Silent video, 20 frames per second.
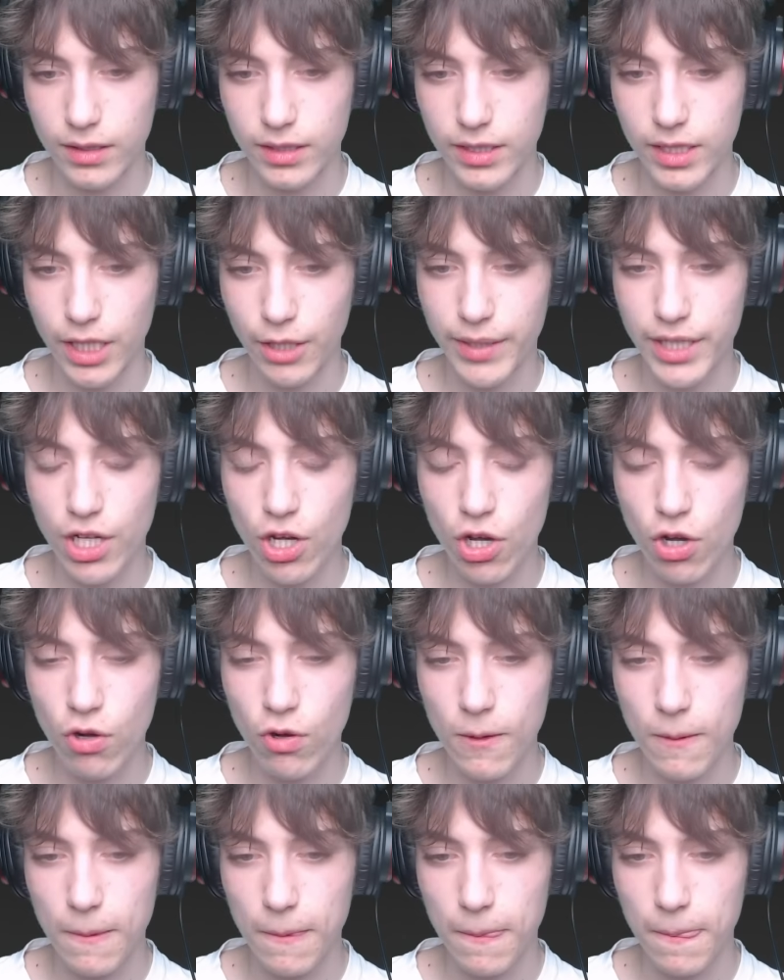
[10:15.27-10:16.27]
There we
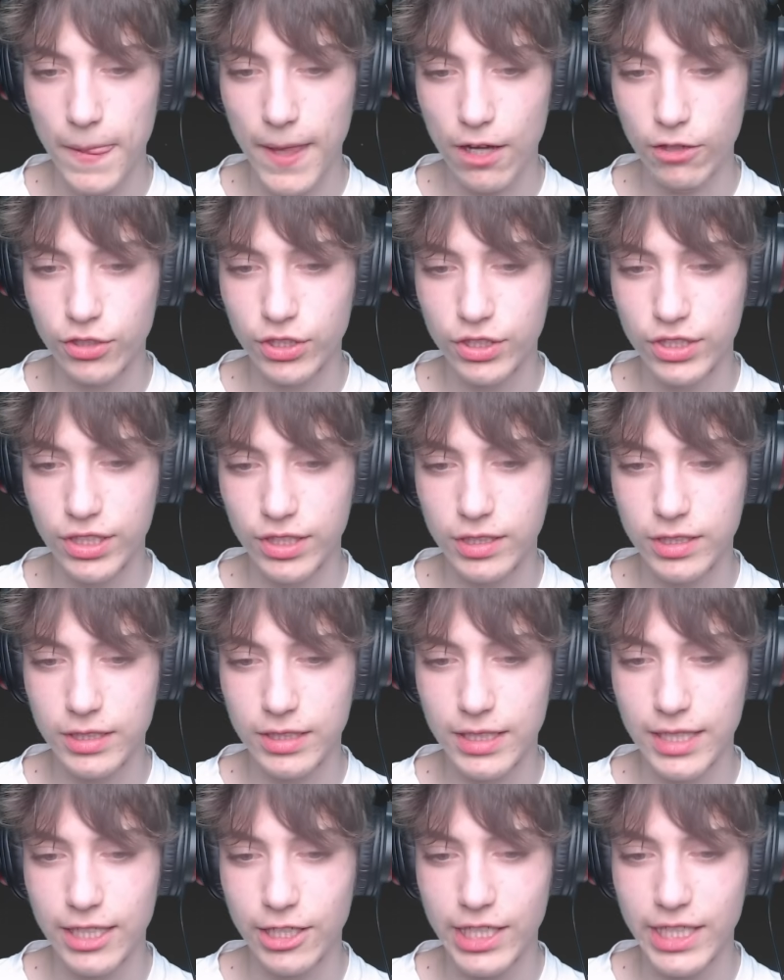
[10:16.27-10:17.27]
go. Now, this is
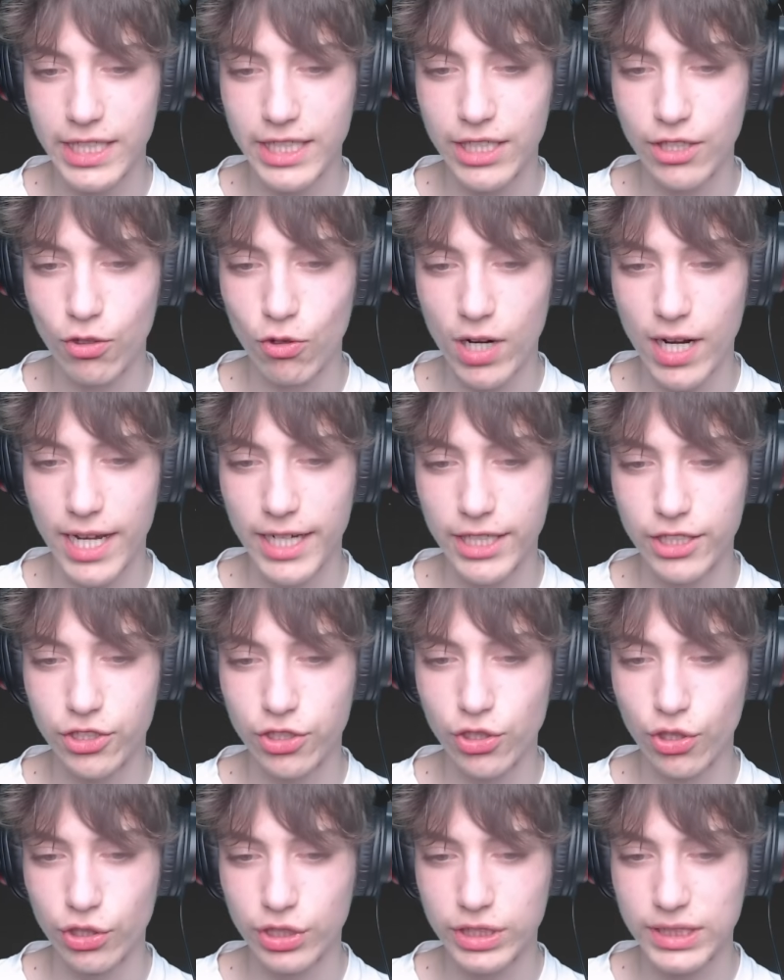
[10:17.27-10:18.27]
literally the aura I
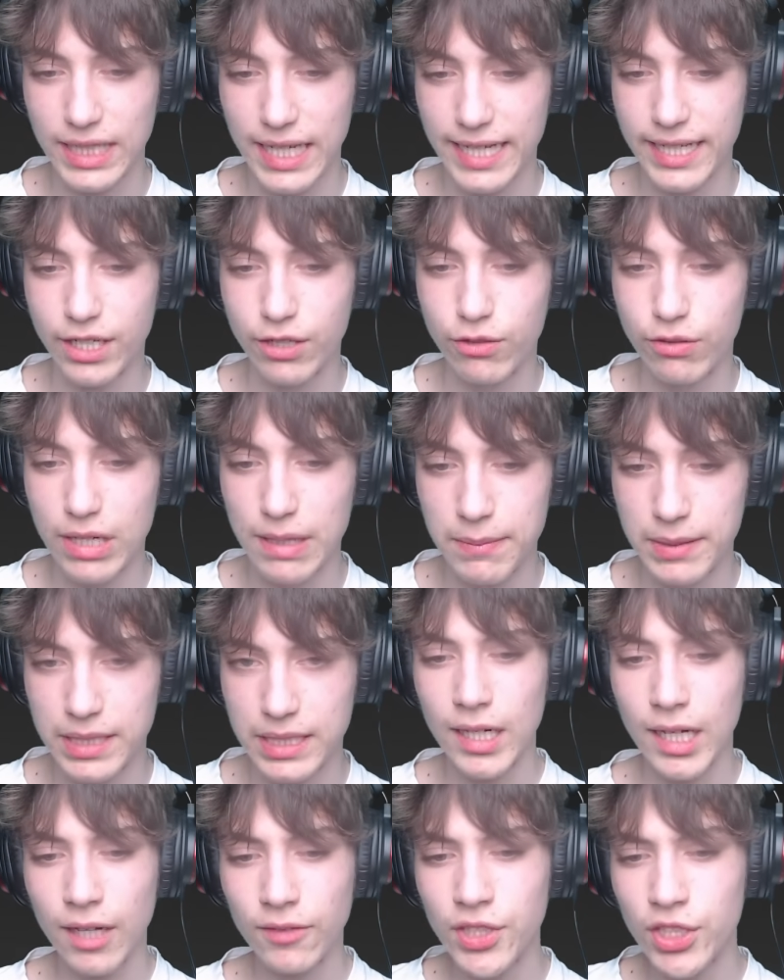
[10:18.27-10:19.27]
just had equipped.
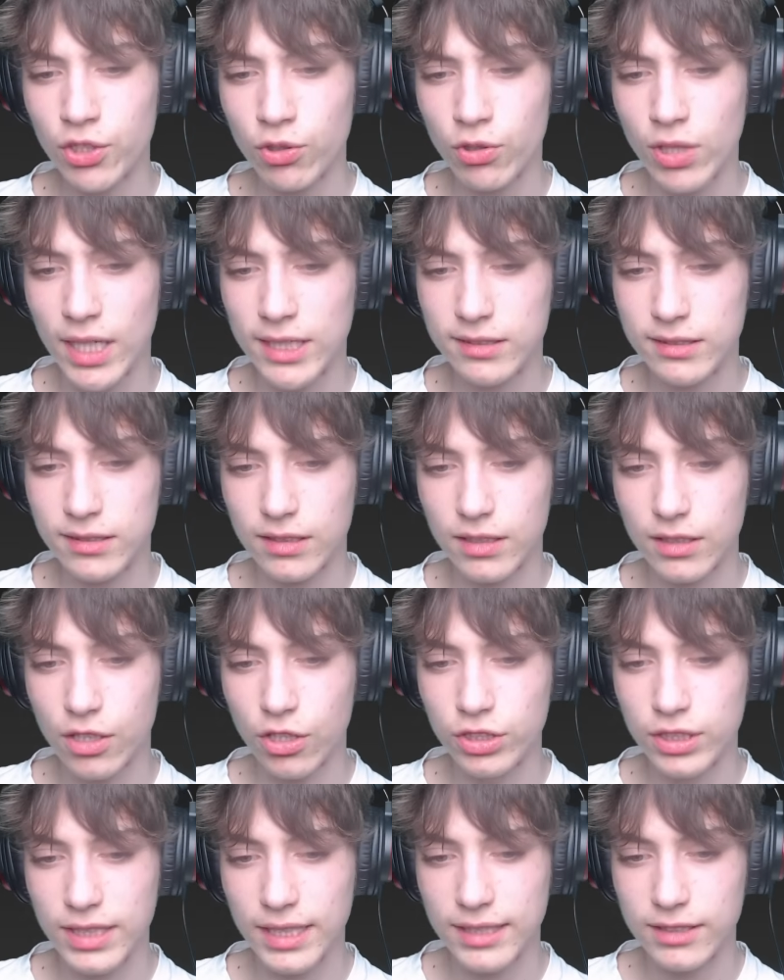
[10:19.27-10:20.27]
A lot of these auras
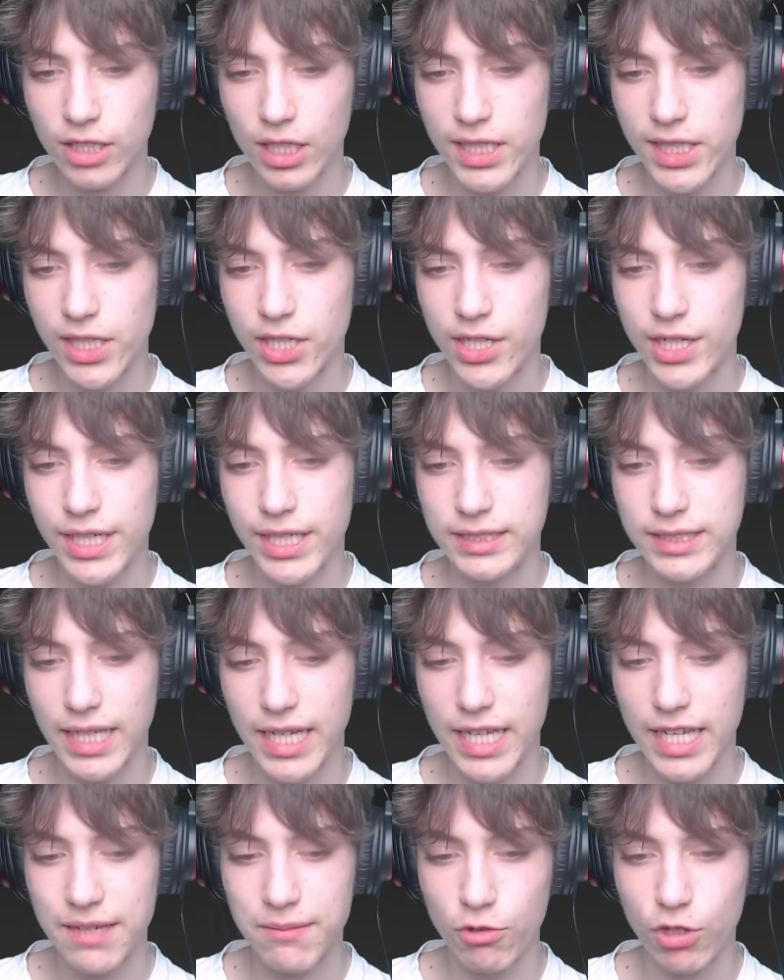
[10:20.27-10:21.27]
cutscenes are literally the
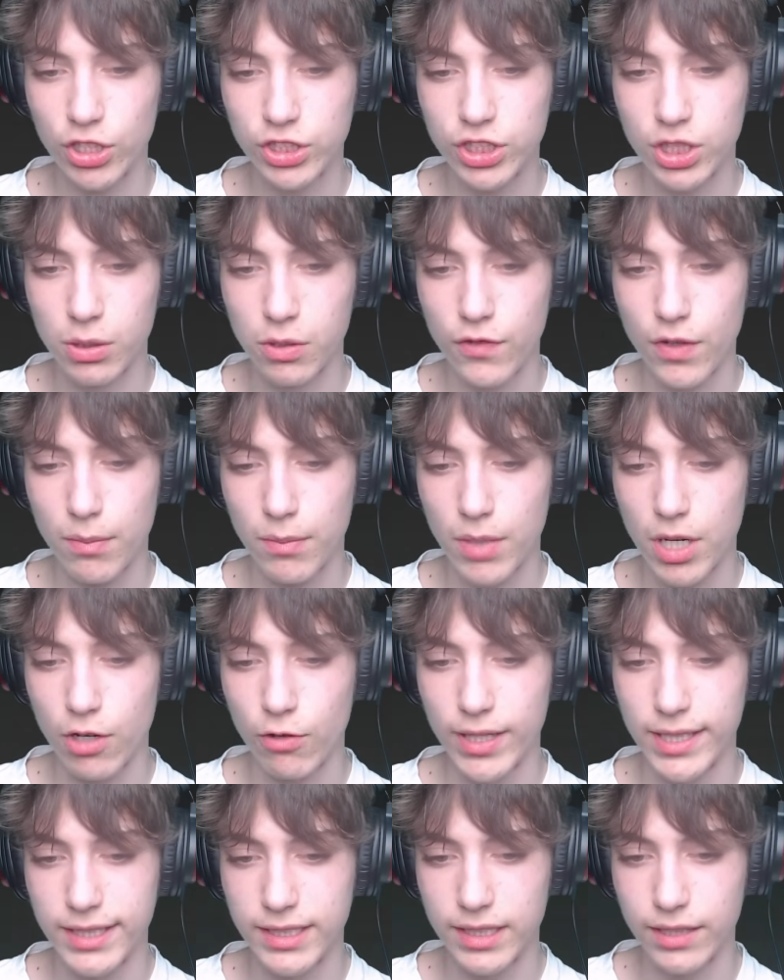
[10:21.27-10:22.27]
same, while some of them are
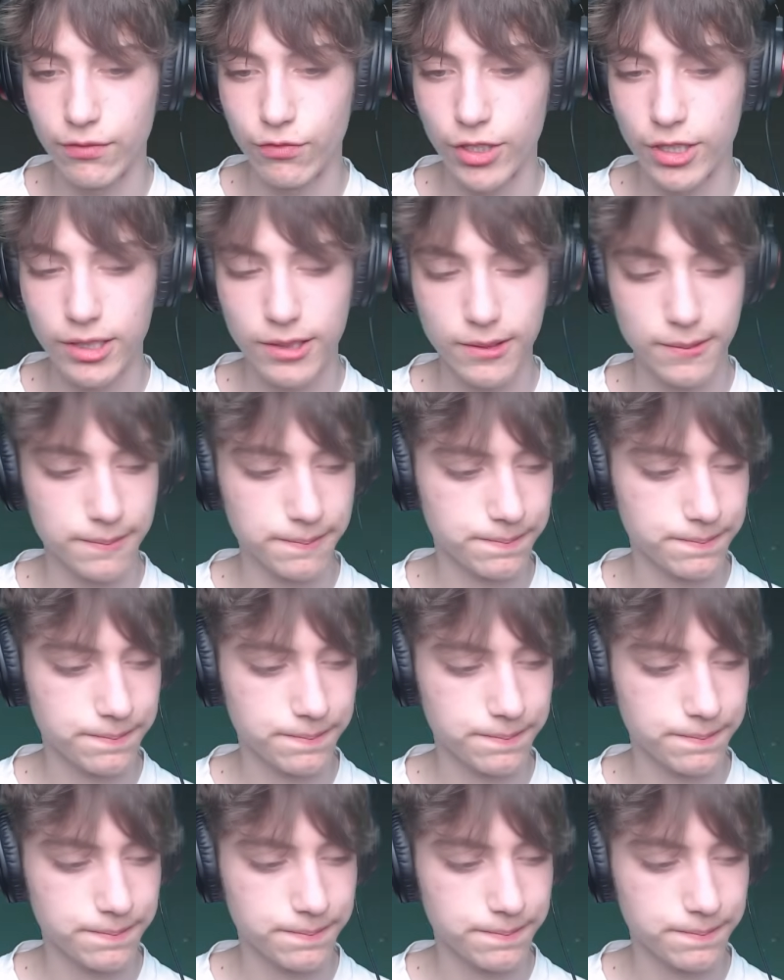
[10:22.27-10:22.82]
really different.